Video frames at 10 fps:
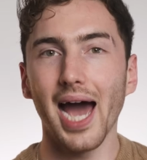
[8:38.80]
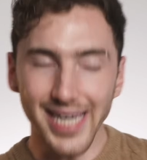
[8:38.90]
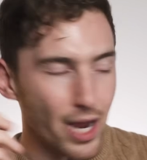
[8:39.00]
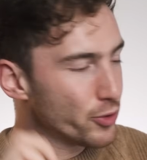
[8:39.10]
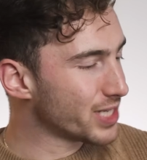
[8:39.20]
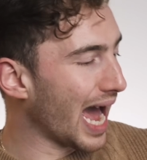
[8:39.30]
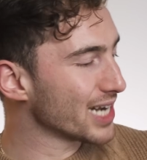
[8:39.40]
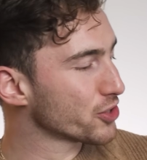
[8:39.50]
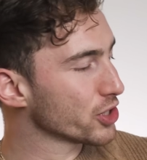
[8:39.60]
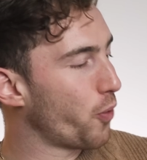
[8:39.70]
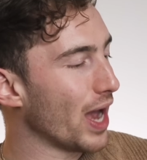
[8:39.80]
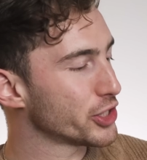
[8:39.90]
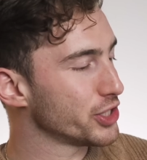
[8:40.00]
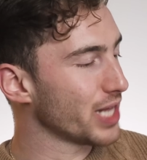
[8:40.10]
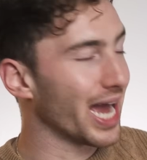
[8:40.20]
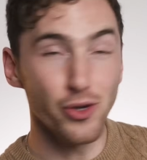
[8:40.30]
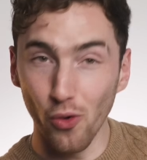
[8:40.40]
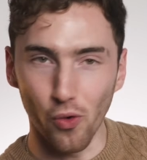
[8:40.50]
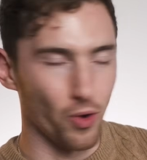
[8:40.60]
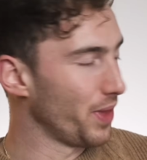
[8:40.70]
And now to answer the question that I
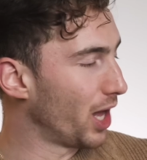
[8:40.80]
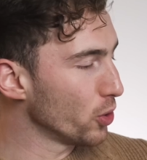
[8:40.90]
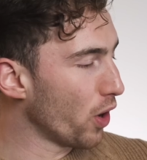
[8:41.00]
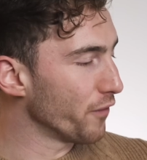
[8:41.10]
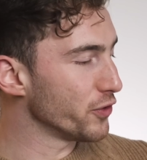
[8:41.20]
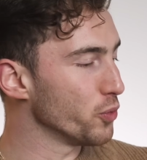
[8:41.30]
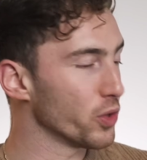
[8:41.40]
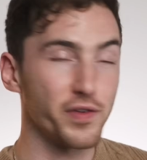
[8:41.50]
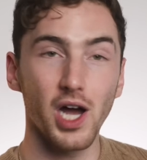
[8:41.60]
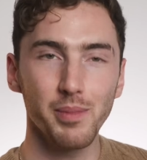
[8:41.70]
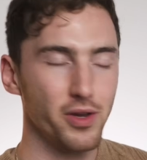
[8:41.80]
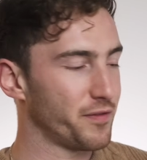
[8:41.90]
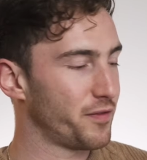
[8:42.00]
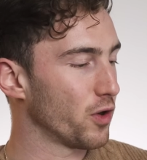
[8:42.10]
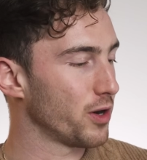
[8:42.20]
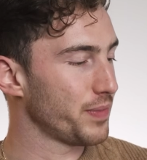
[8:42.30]
know a lot of you will have come here for.